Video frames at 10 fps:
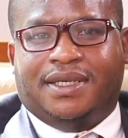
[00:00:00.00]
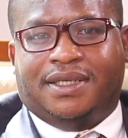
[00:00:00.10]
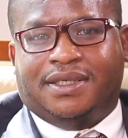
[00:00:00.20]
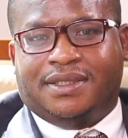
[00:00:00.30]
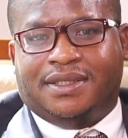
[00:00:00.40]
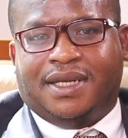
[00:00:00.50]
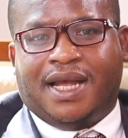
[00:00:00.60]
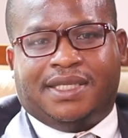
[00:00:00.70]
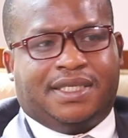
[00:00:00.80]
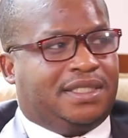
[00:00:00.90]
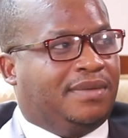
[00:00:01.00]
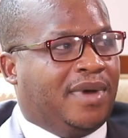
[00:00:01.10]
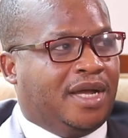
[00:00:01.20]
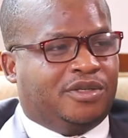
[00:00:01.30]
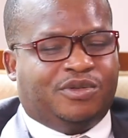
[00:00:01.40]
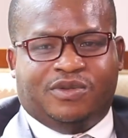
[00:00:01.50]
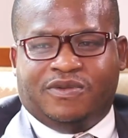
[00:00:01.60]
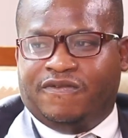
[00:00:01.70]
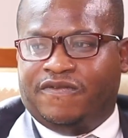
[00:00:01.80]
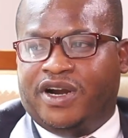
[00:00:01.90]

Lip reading: in Atasamansu,